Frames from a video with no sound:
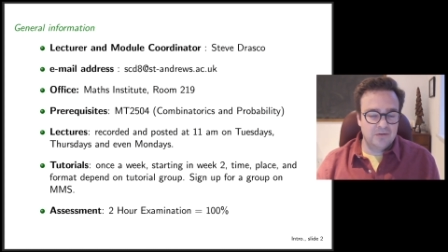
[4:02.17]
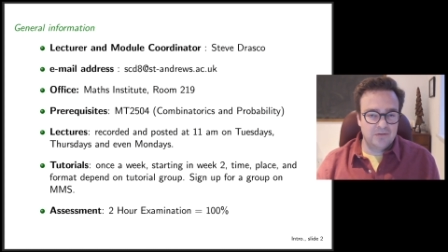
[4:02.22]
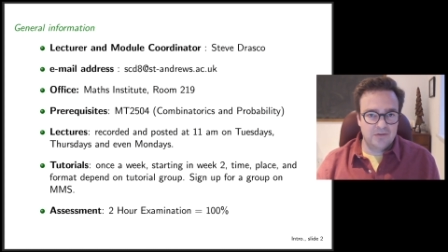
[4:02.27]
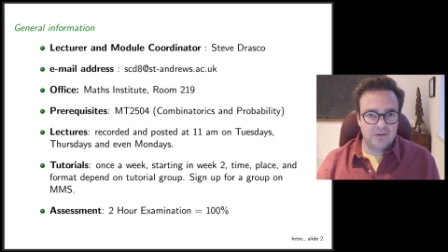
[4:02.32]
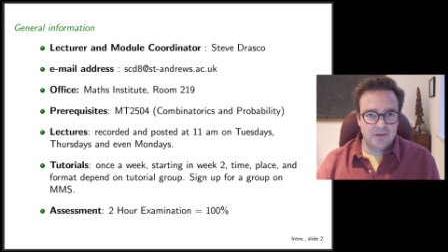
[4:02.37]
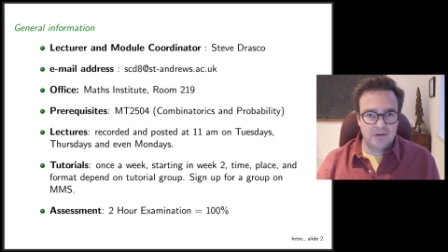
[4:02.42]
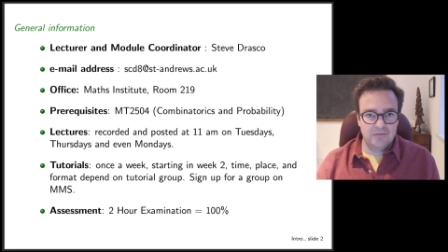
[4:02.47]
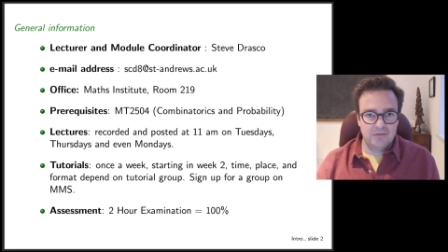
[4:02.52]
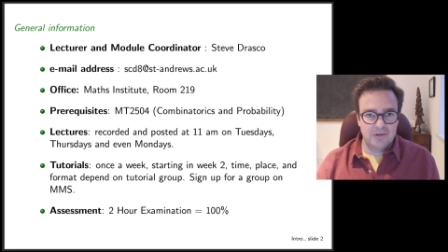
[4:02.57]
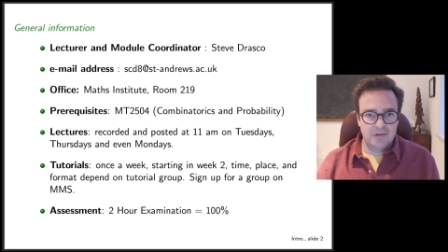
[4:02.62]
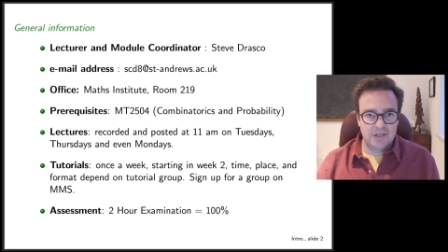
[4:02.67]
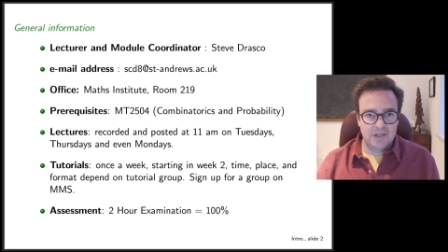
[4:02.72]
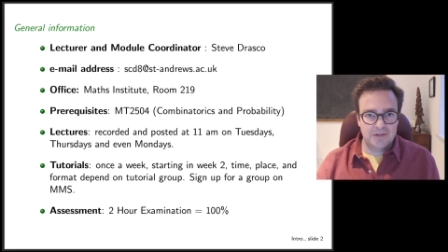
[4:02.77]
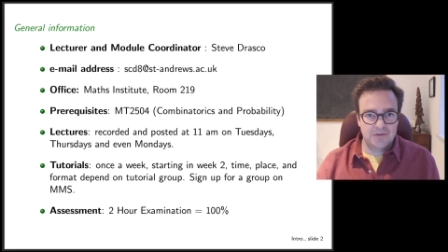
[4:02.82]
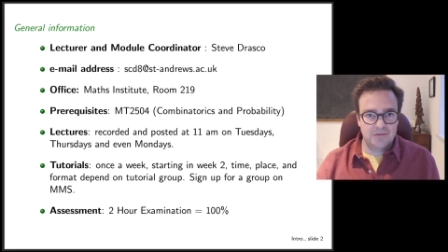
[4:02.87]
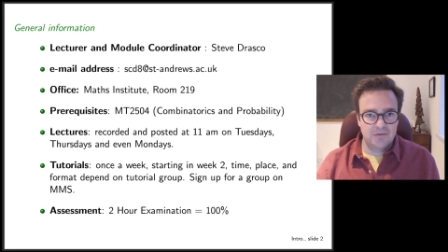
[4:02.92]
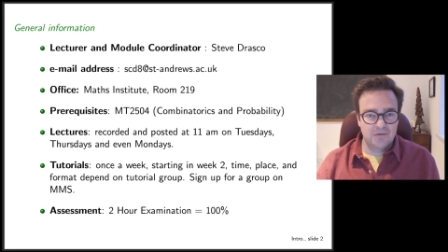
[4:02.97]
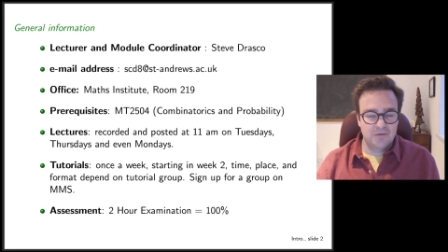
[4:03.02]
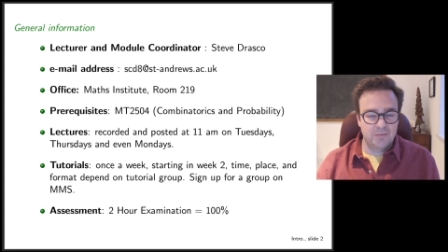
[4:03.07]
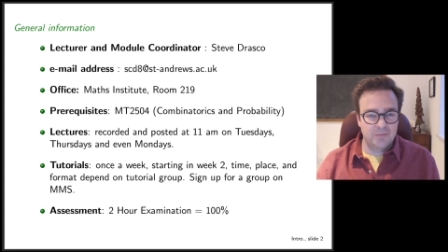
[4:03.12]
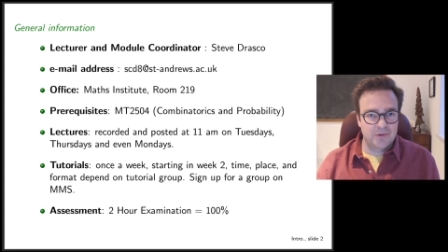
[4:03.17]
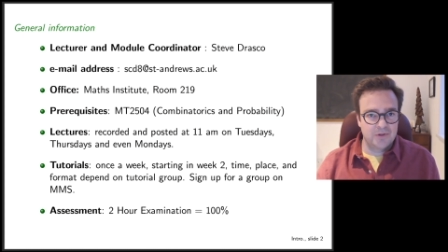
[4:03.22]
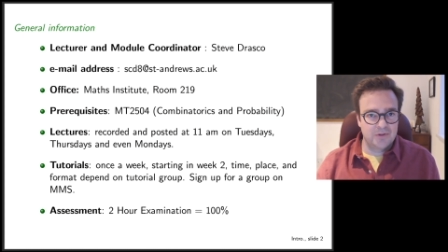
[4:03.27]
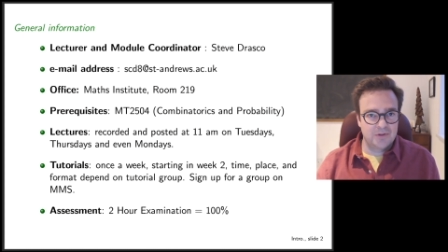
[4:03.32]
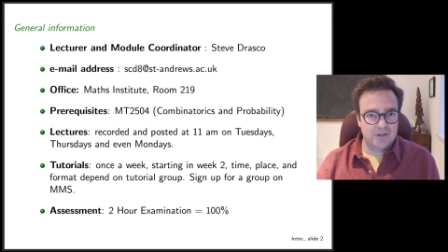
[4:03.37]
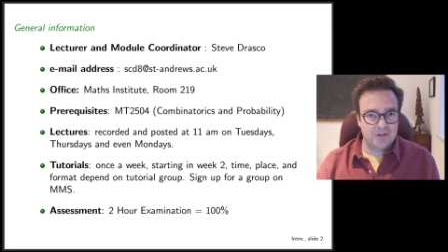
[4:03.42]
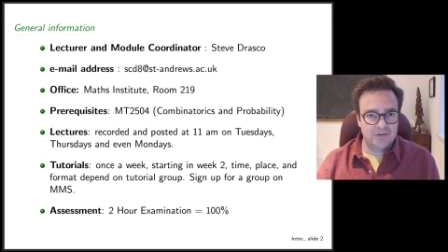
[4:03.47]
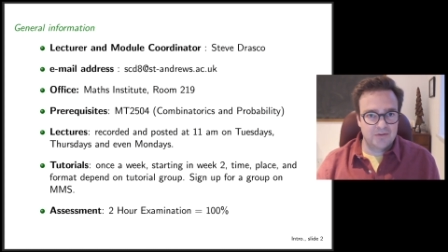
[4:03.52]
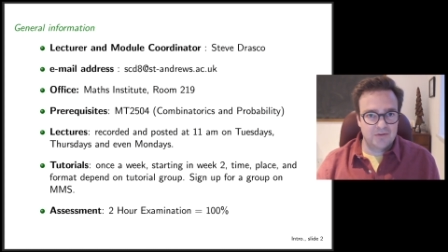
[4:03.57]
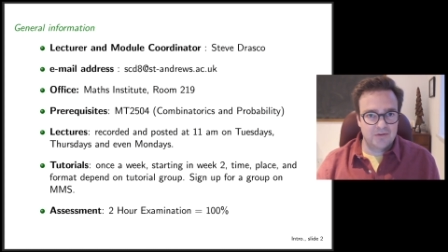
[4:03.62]
instead of in lectures,
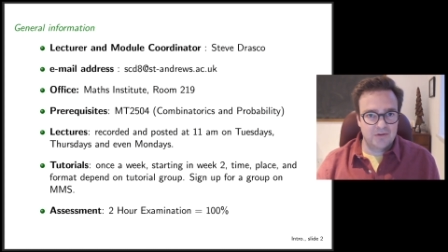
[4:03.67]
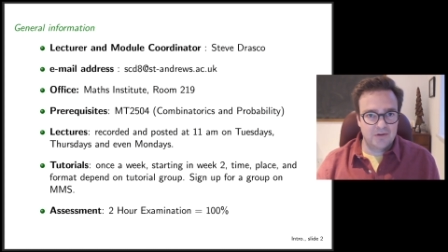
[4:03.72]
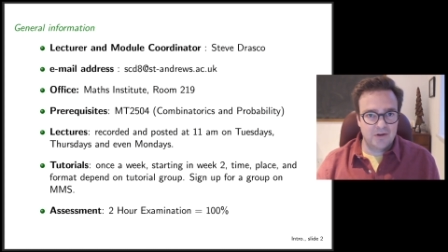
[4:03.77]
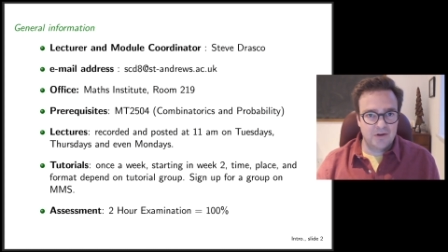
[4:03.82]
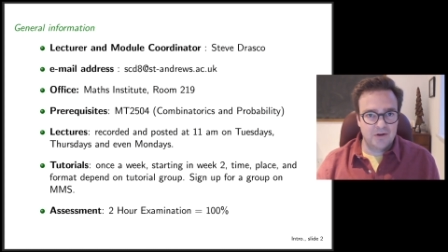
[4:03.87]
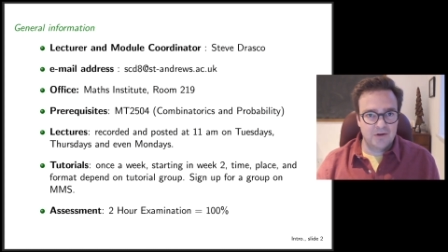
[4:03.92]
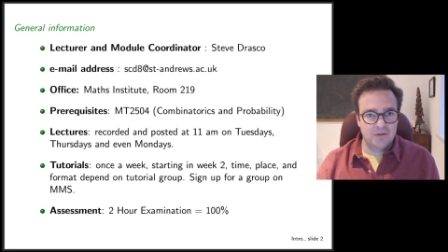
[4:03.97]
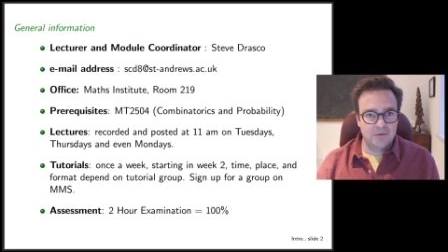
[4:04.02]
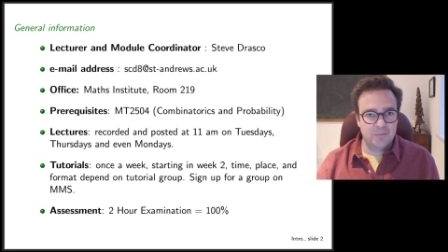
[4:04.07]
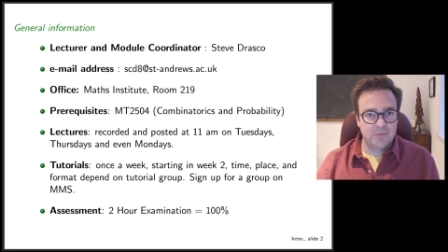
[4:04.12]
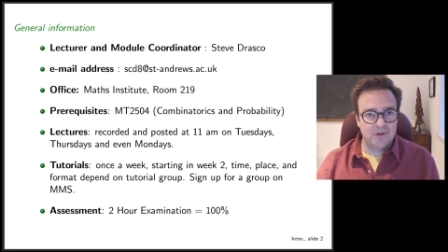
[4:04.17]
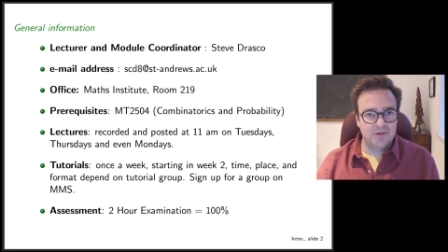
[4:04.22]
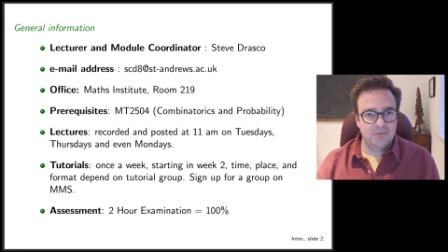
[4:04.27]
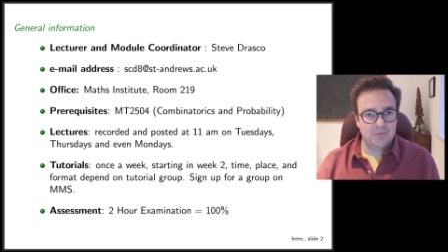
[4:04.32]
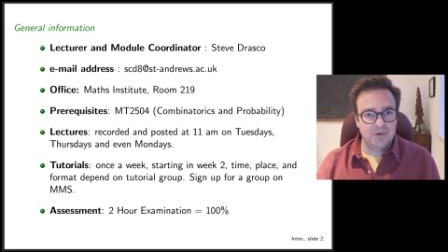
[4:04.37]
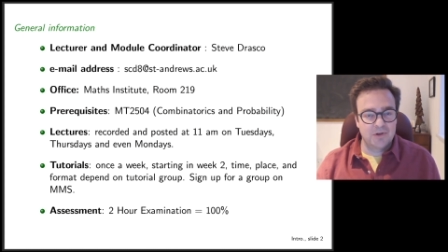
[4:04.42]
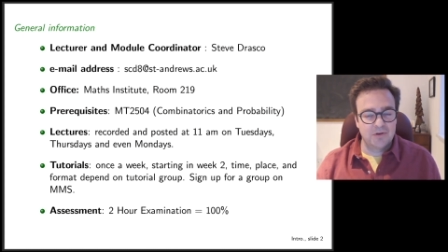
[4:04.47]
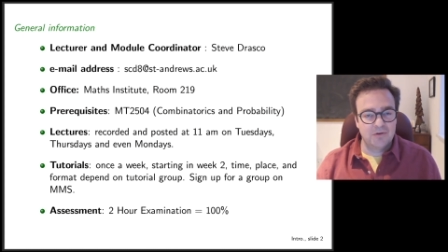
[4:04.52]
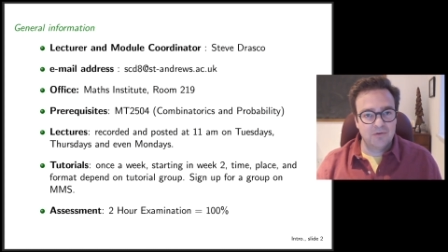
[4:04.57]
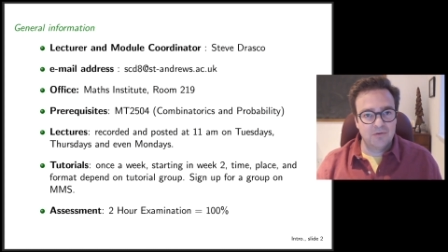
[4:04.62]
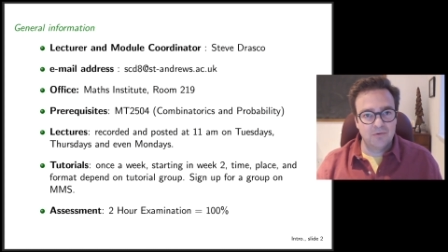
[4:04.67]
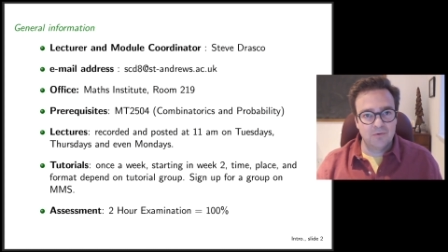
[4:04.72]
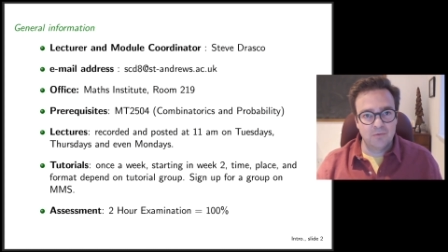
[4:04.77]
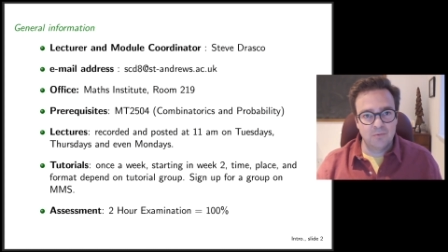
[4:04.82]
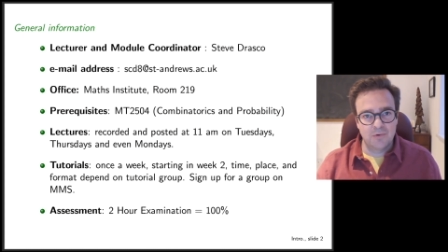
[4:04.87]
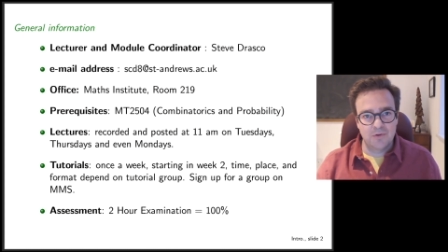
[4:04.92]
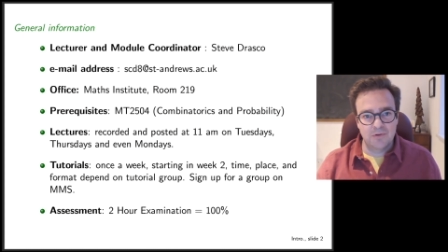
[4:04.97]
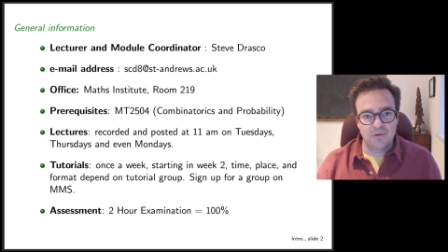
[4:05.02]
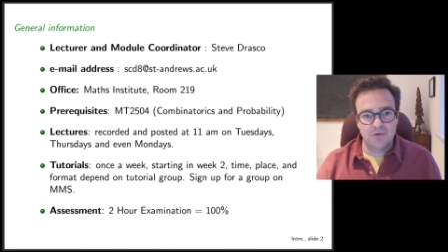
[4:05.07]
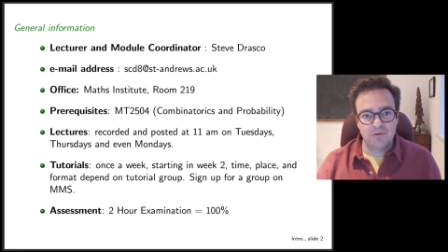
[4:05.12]
but that's kind of the best we can do
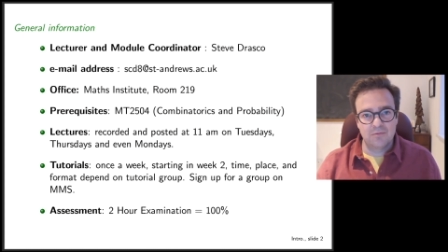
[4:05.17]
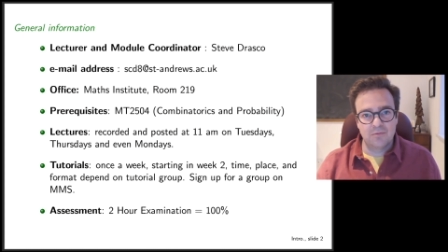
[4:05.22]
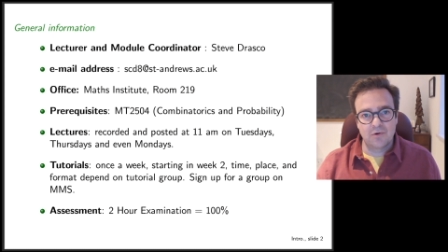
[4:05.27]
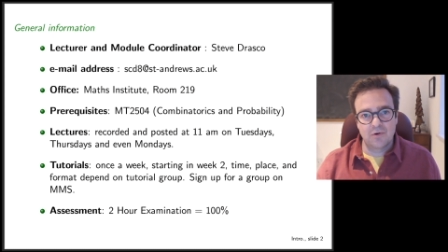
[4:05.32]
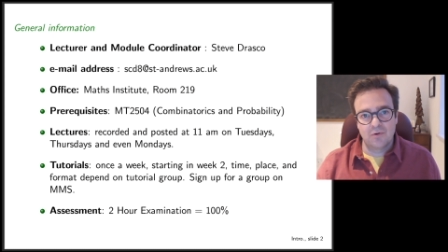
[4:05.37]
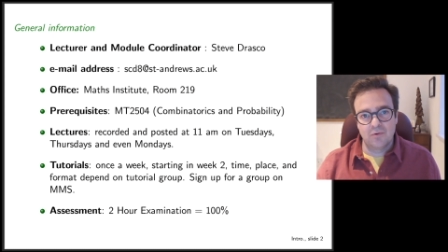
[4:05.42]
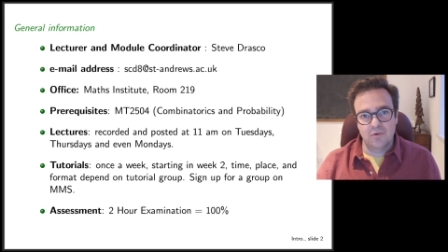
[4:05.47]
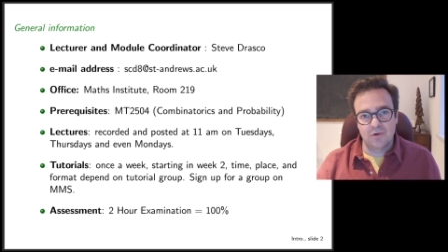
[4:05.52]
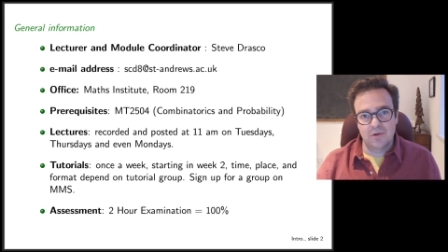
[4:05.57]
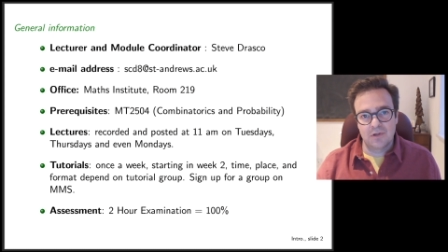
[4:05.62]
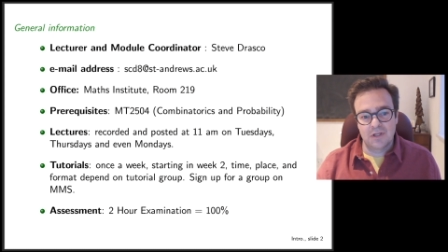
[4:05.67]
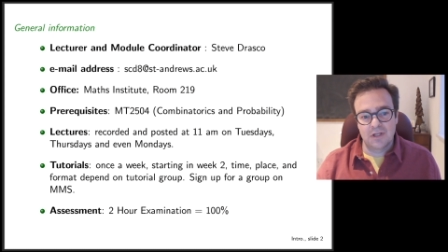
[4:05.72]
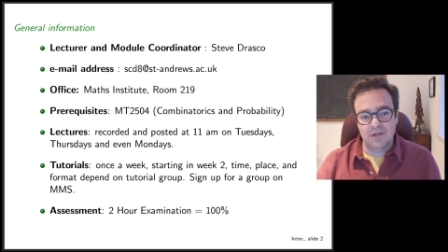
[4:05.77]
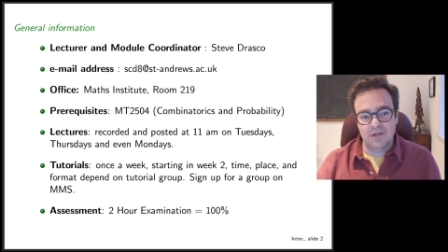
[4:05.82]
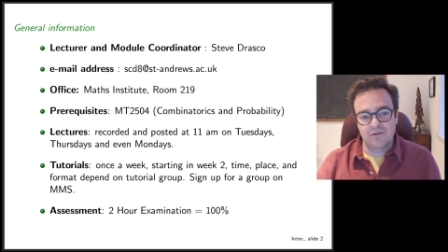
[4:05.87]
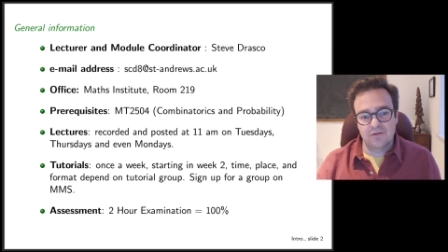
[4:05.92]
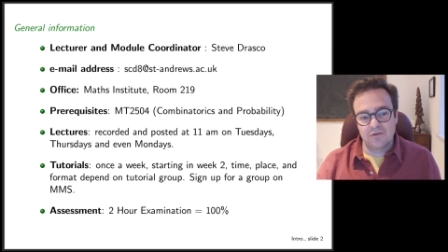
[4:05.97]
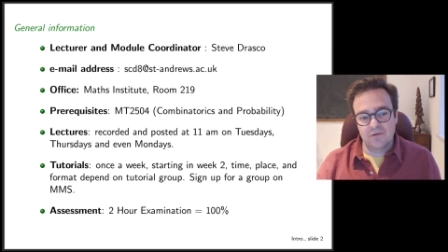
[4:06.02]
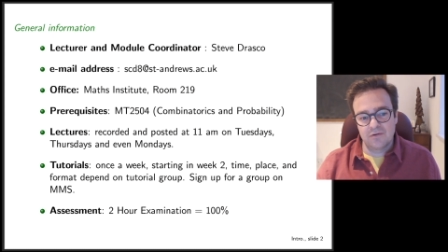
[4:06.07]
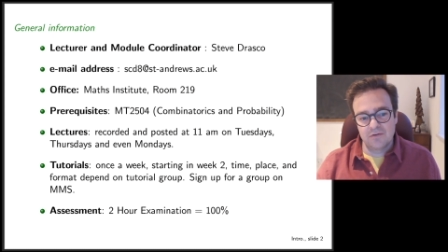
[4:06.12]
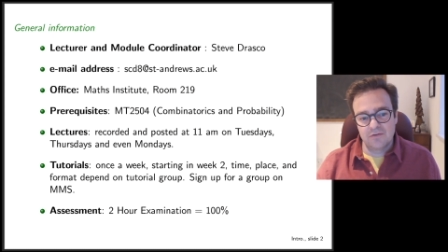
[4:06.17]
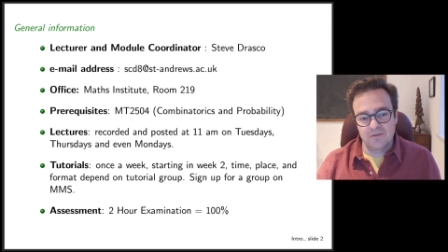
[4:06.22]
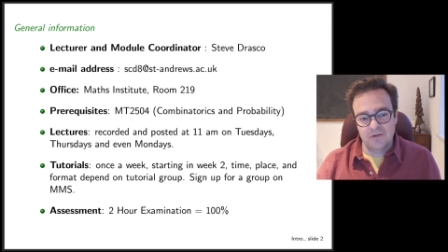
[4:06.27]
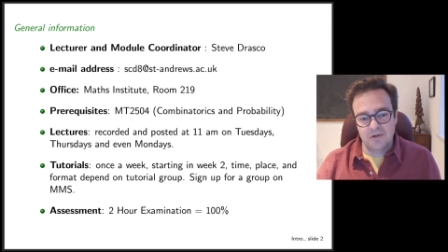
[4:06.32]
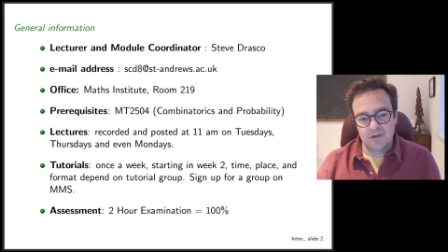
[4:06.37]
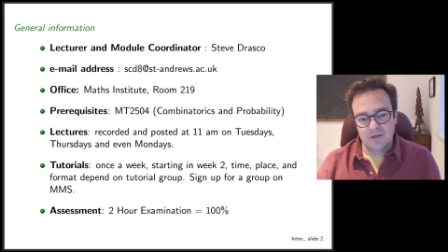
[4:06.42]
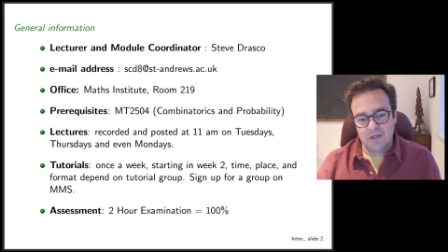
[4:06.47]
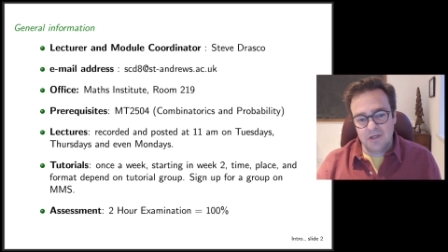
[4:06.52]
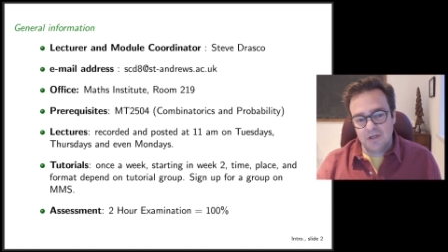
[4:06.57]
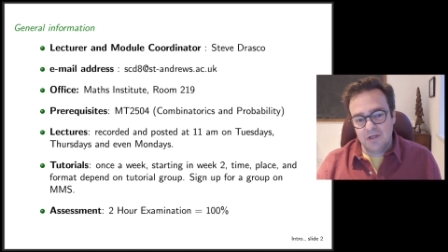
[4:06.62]
with these recorded lectures.